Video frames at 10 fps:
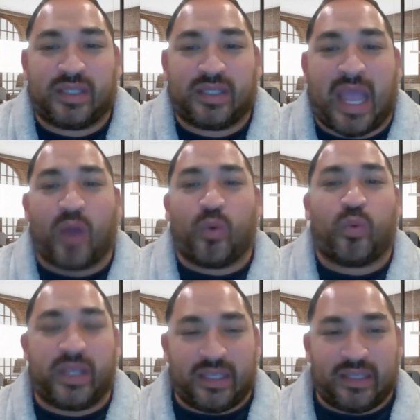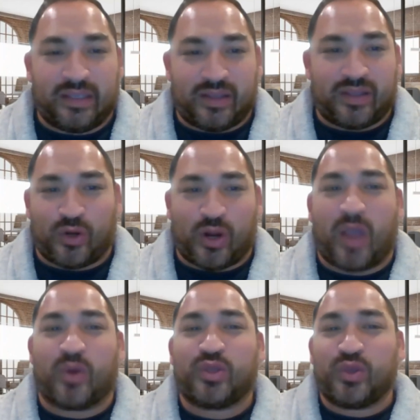how you
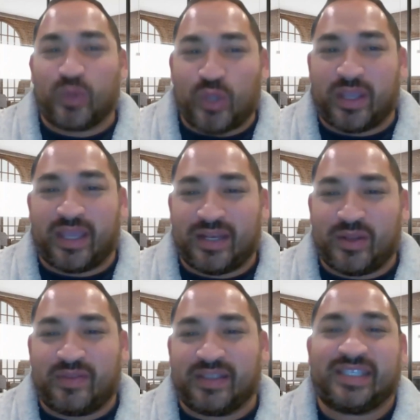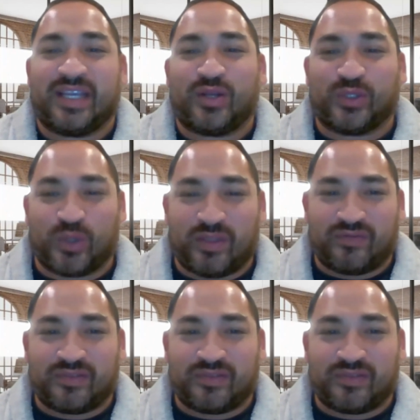look at the single source